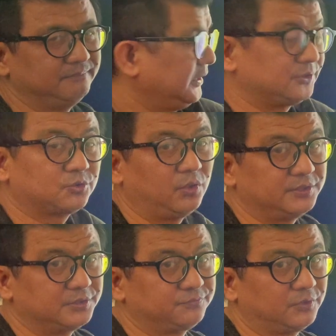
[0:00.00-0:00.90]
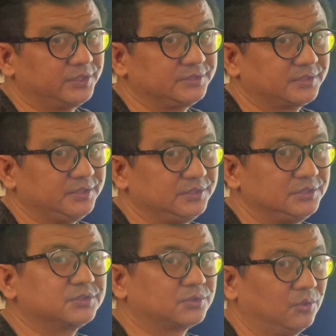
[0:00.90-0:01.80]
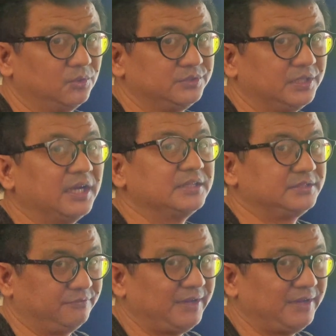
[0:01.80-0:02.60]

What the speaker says: And 243 is called the